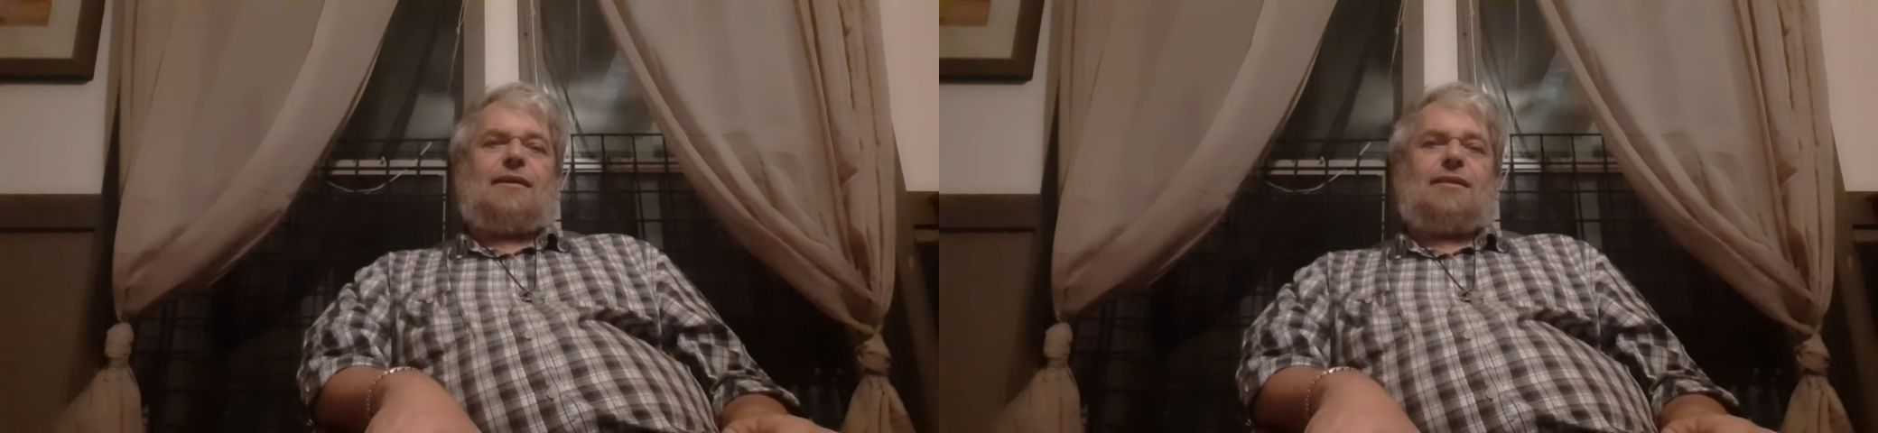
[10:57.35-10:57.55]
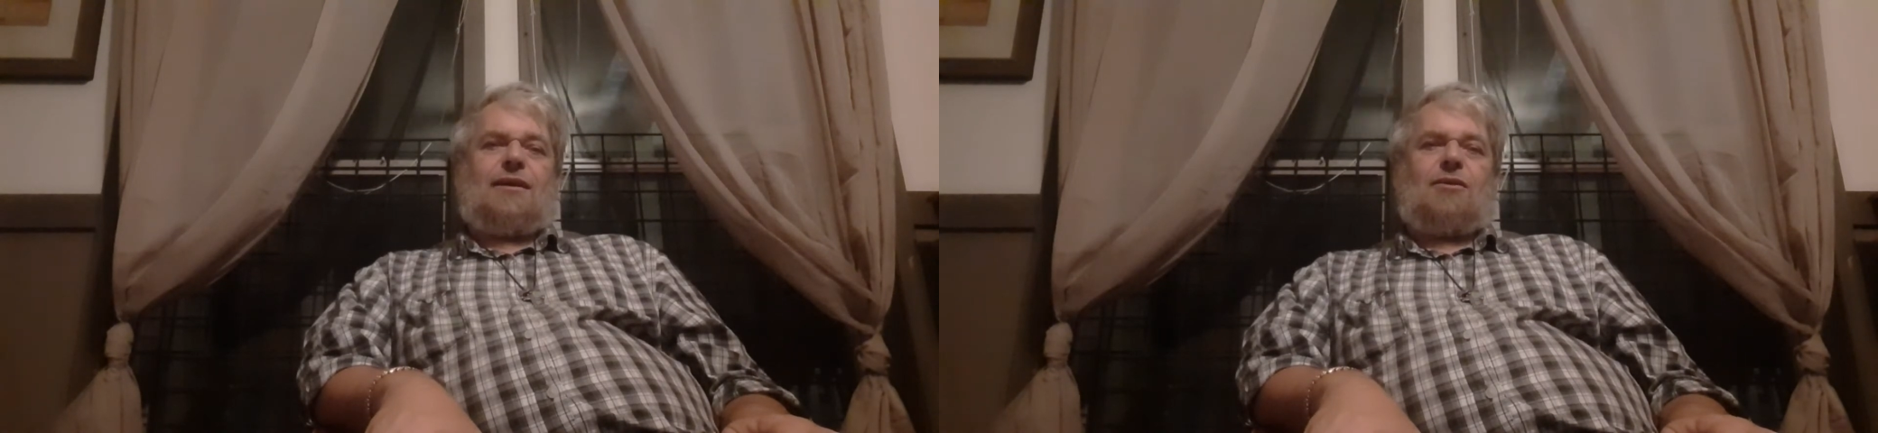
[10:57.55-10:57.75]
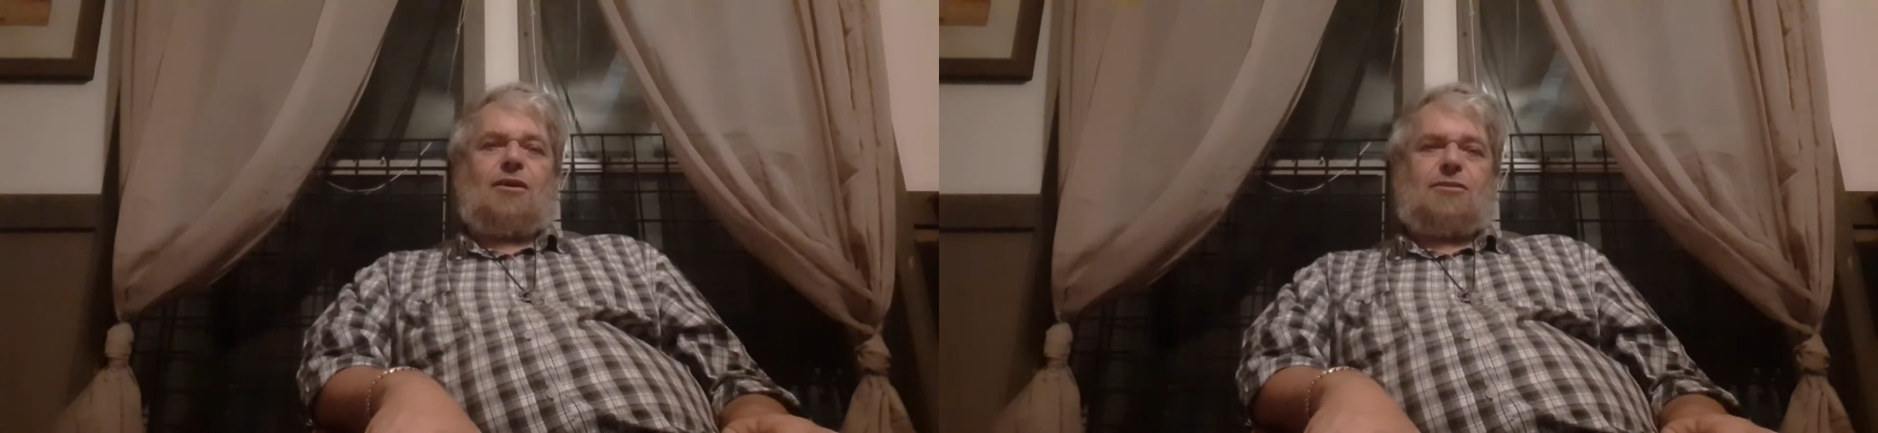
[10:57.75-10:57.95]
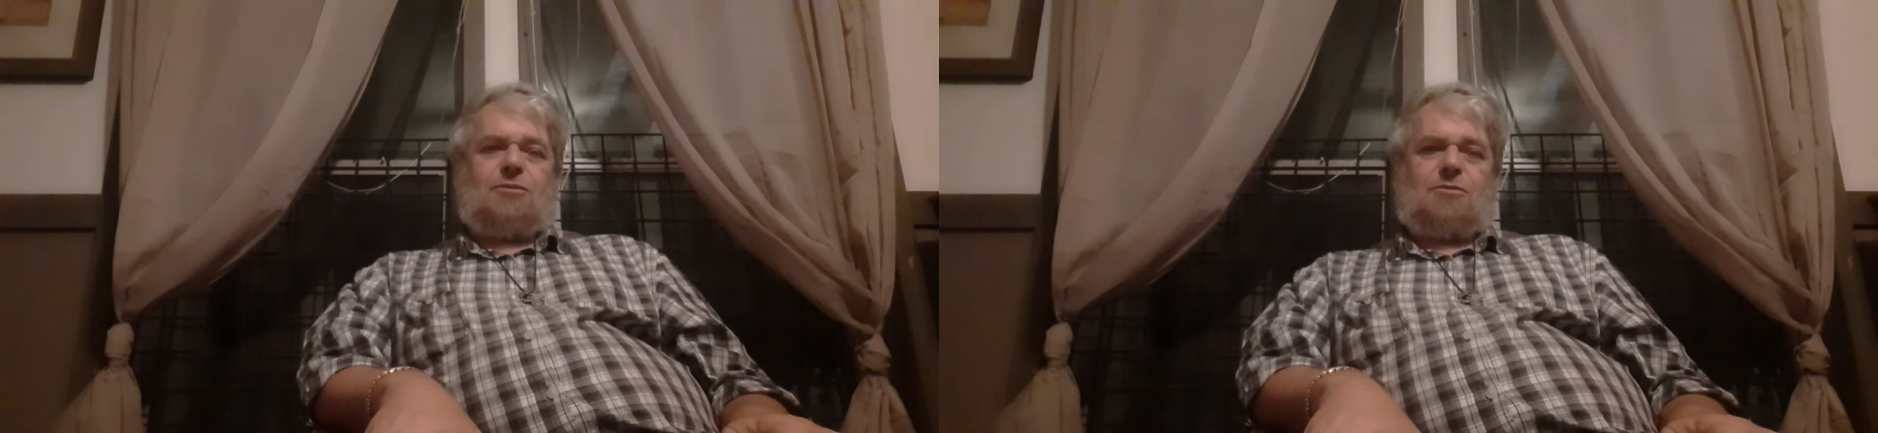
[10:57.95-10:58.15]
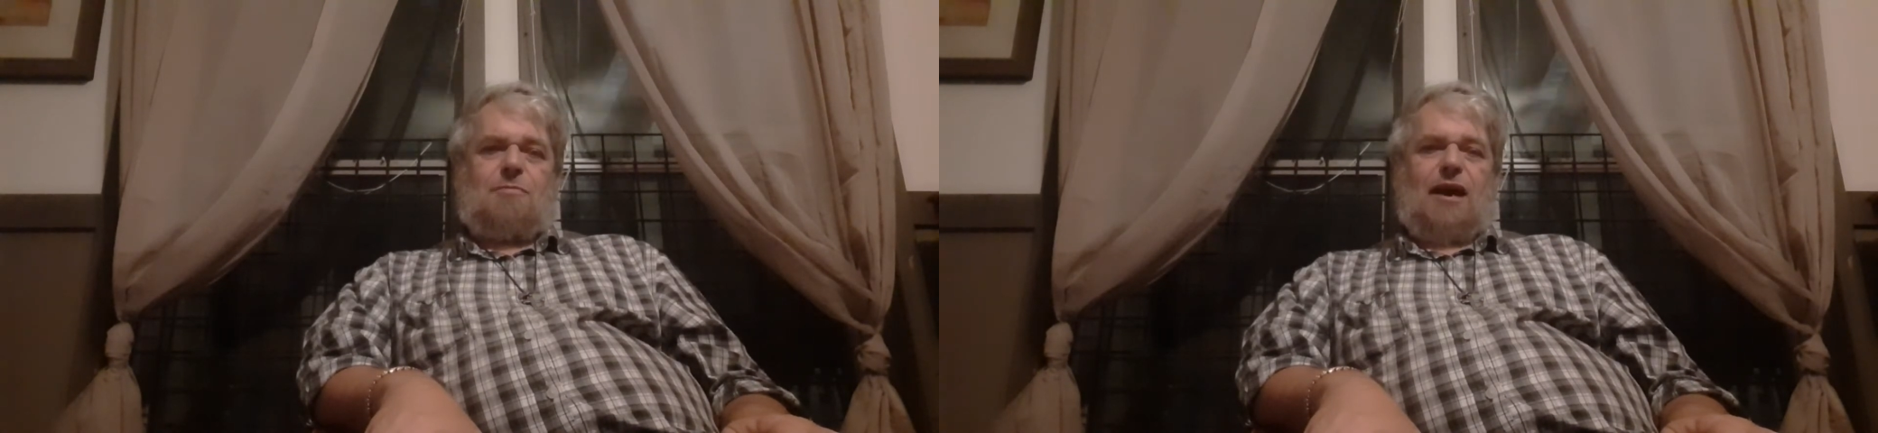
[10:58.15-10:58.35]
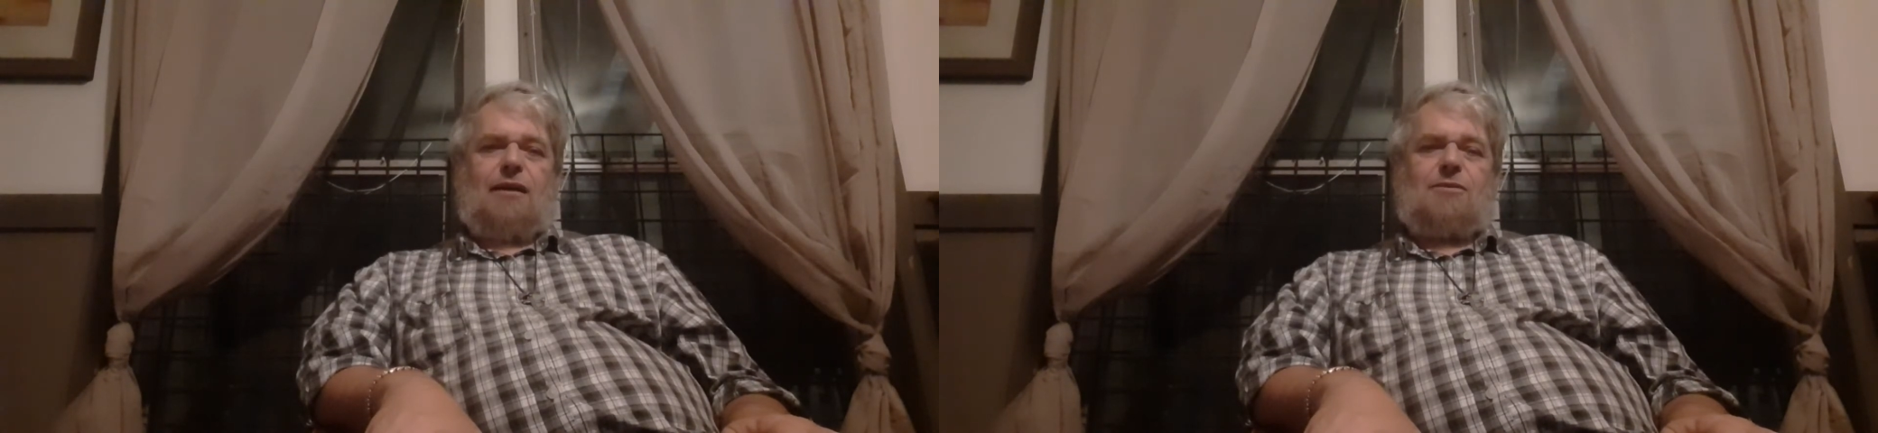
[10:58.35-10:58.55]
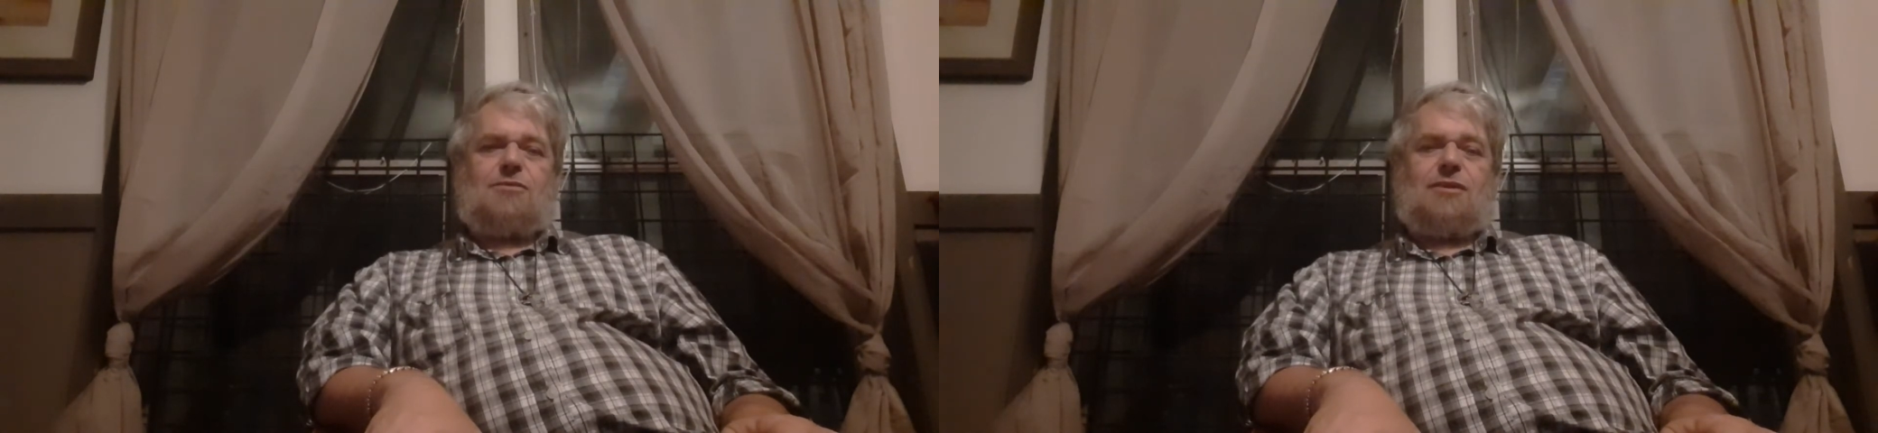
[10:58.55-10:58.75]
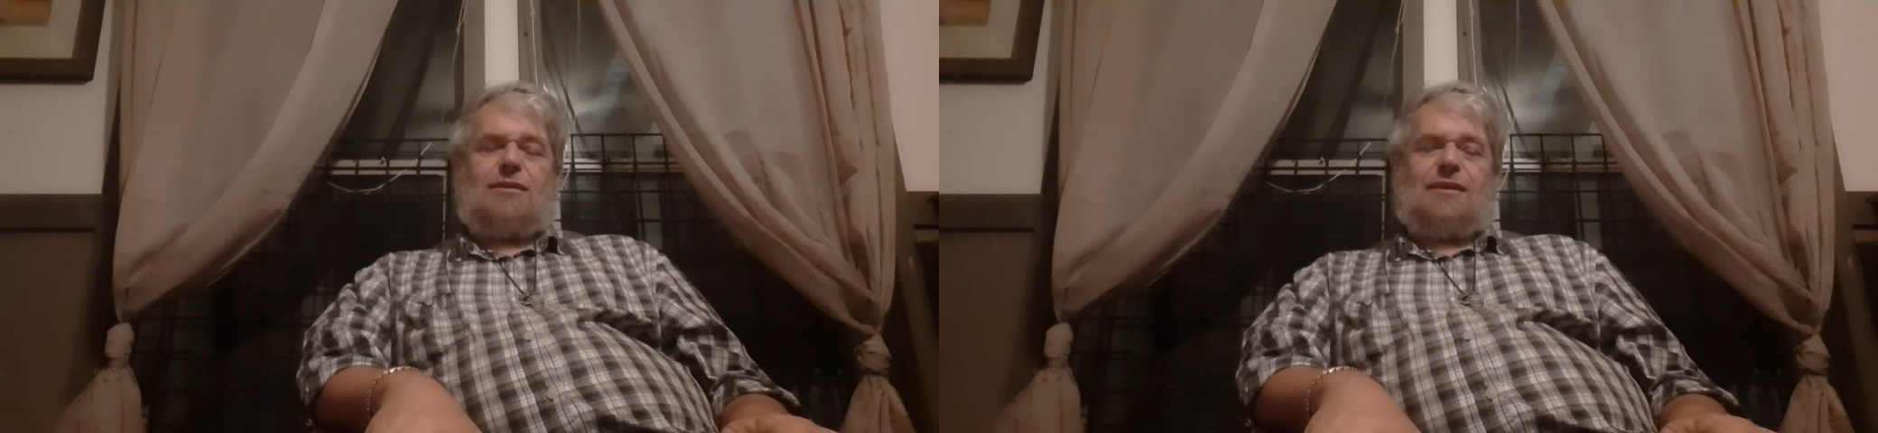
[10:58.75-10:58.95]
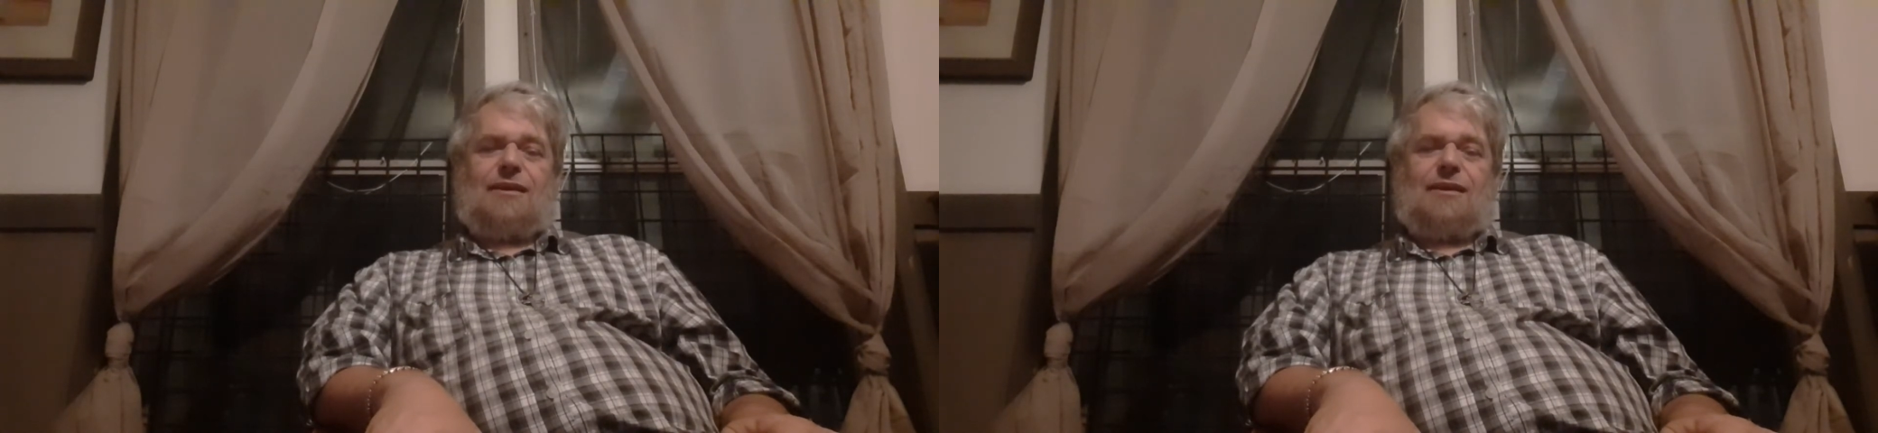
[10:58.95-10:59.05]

there are two tobaccos